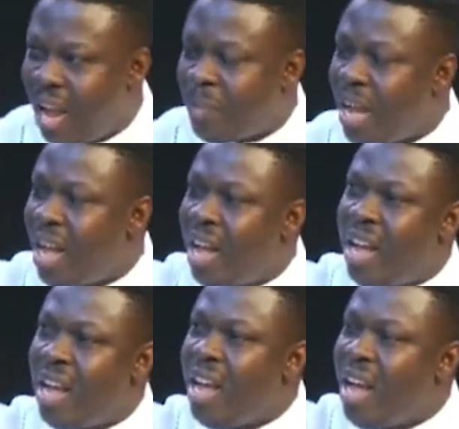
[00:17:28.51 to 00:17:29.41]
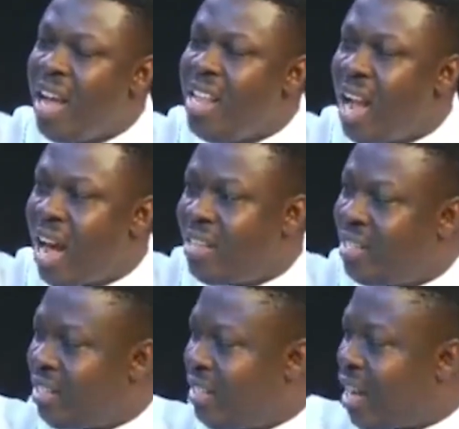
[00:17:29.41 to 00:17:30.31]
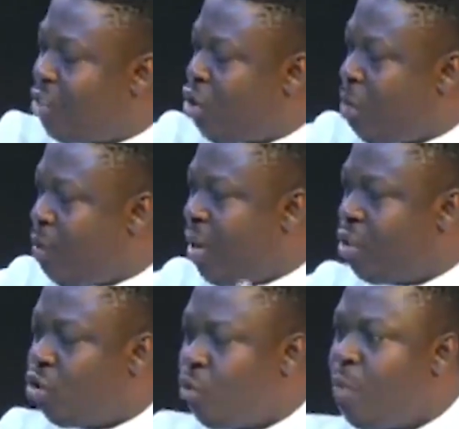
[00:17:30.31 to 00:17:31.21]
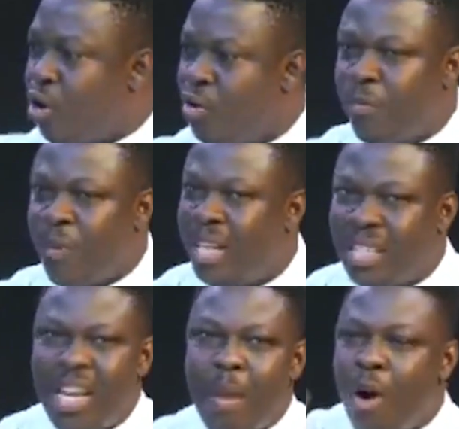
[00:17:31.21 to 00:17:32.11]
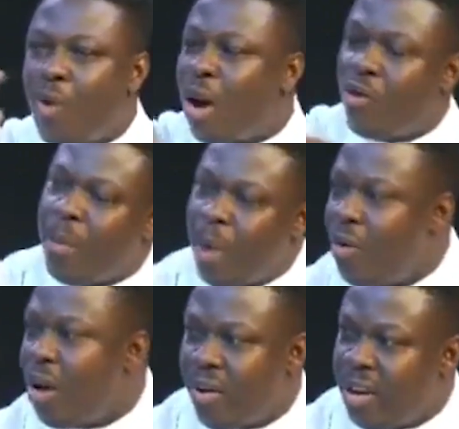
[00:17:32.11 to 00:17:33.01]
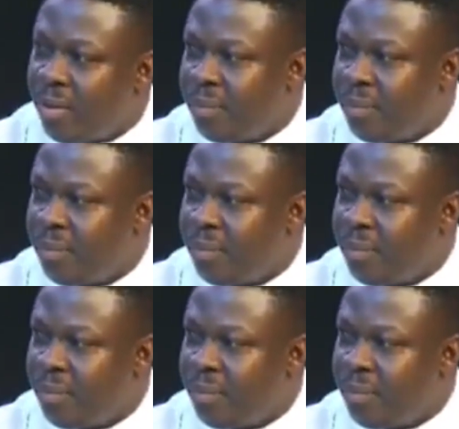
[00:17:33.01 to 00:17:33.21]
Enya Sikaso the Bereti 2-bedroom flat. Yeah, ma worry.